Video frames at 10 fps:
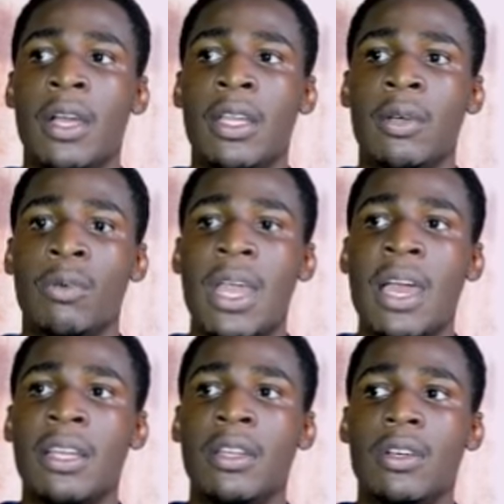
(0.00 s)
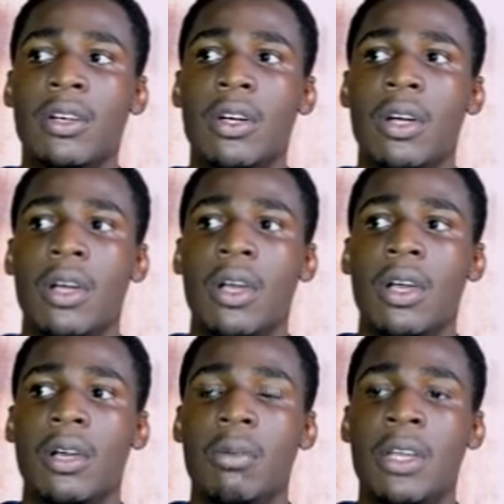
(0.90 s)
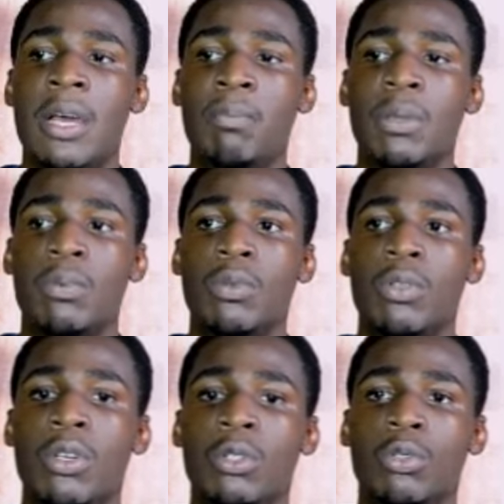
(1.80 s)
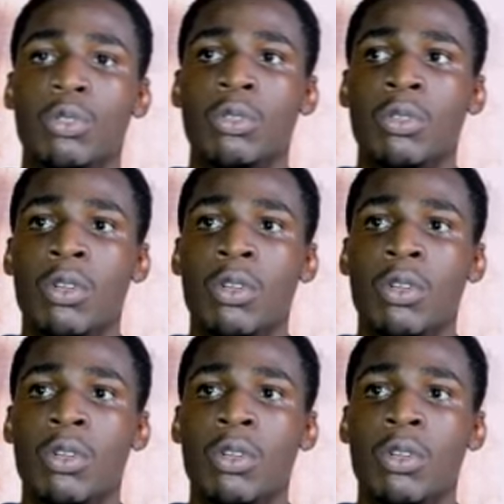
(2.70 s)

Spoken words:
and then we had other people also,